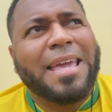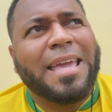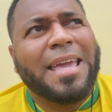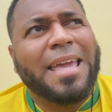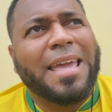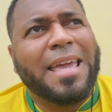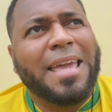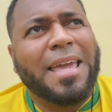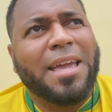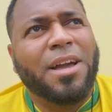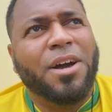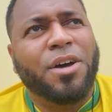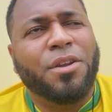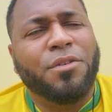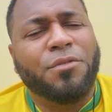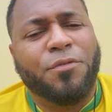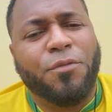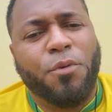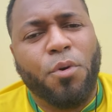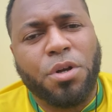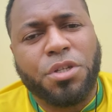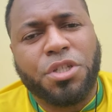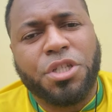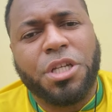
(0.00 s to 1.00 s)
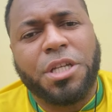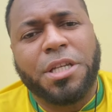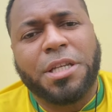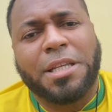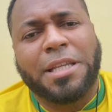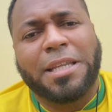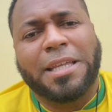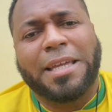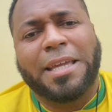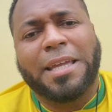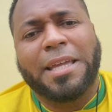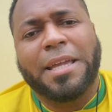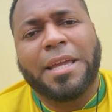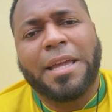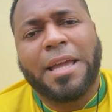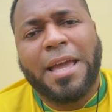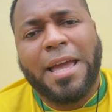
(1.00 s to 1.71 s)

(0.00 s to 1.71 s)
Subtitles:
He unfortunately